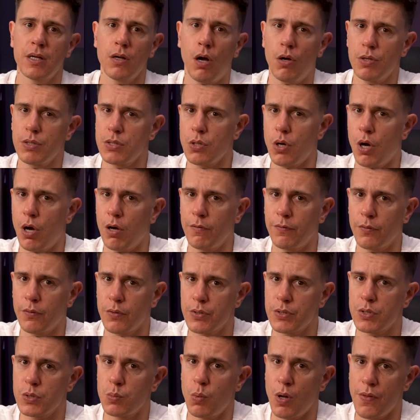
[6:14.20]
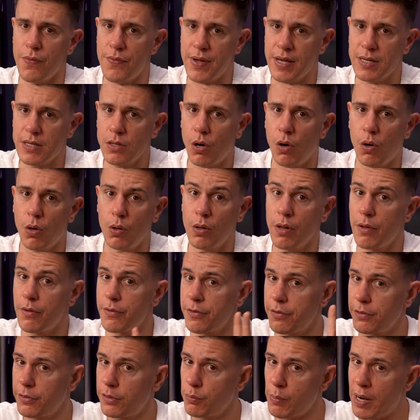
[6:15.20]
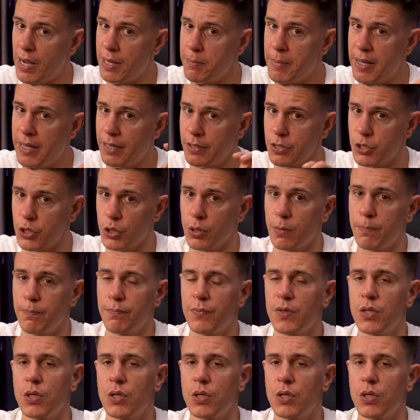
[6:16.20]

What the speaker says: also offers what they call Threat Manager.